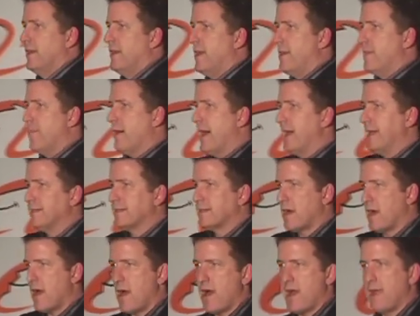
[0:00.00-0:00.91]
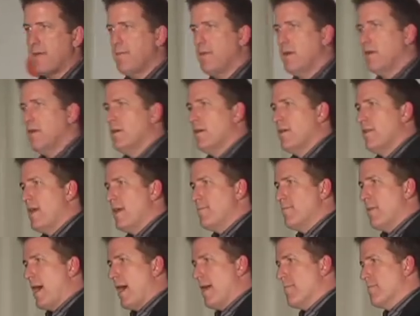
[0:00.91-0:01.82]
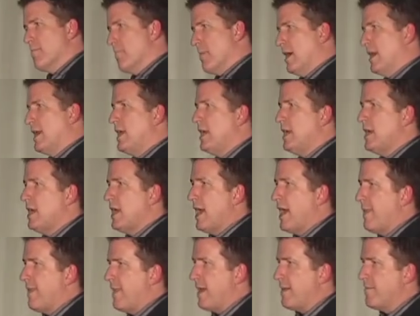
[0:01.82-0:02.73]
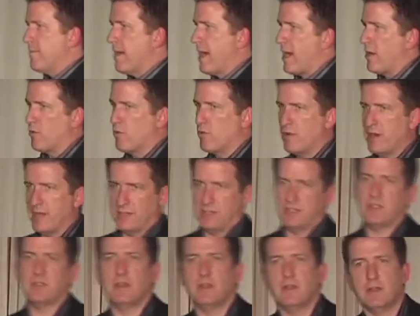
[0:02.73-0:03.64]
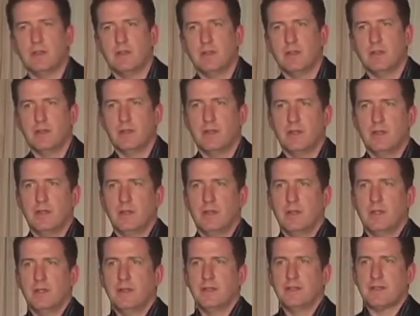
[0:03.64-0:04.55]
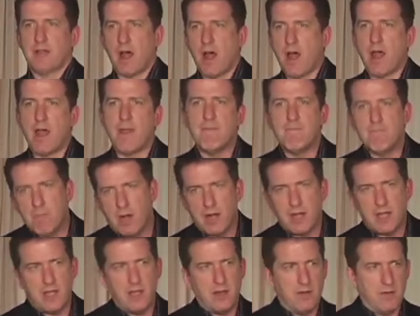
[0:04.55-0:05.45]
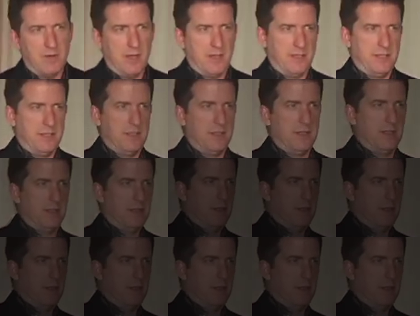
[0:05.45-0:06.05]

They buy time, they buy money, and they buy risk. Time, money, and risk.